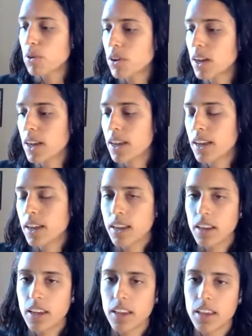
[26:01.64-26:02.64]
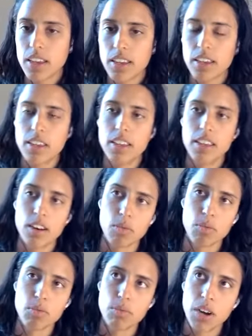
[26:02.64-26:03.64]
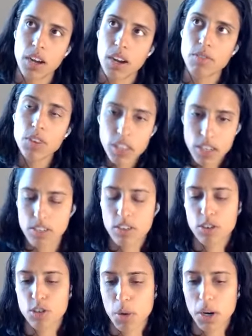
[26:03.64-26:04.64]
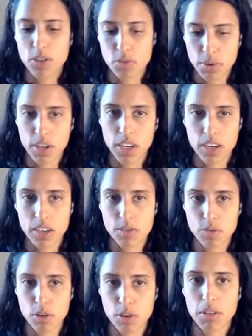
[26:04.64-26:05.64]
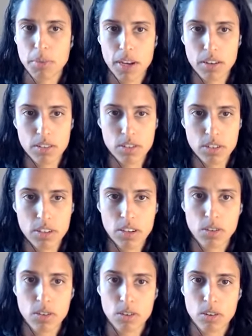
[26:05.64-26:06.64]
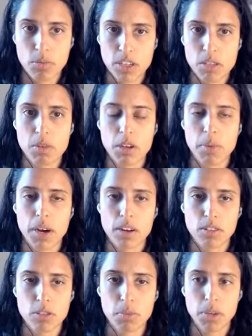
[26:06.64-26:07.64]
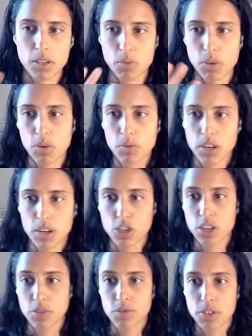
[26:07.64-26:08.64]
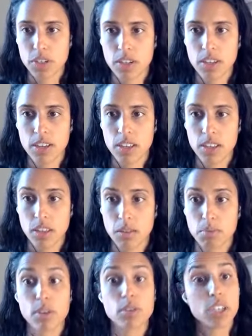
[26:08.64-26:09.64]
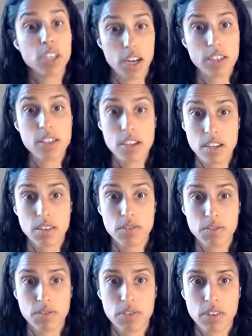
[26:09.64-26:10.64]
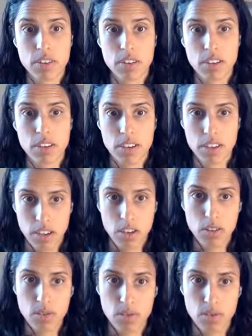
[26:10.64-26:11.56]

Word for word: or, you know, I, I, really discourage parents from putting it into formula bottles or, or breast milk bottles because we don't want to shift the protein content of, you know,